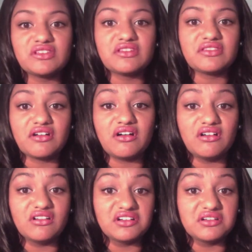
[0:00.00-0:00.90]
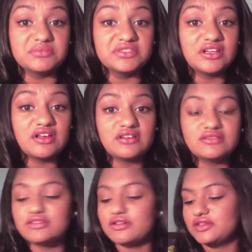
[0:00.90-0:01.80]
they're all herbs.
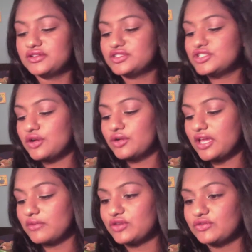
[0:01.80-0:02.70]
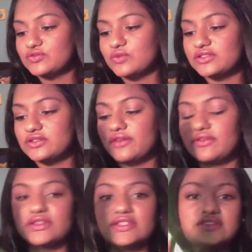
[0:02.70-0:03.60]
So there's no chemicals whatsoever
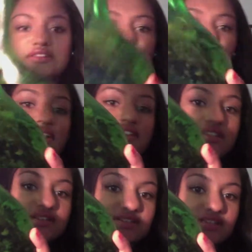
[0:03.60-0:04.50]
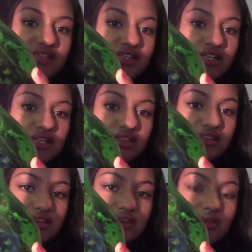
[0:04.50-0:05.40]
in this. So if you guys can see
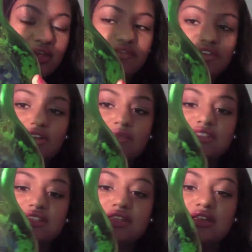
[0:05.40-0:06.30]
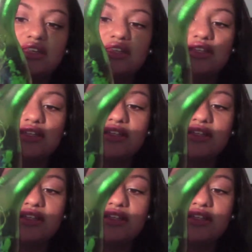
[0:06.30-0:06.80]
the amount of herbs in there and then it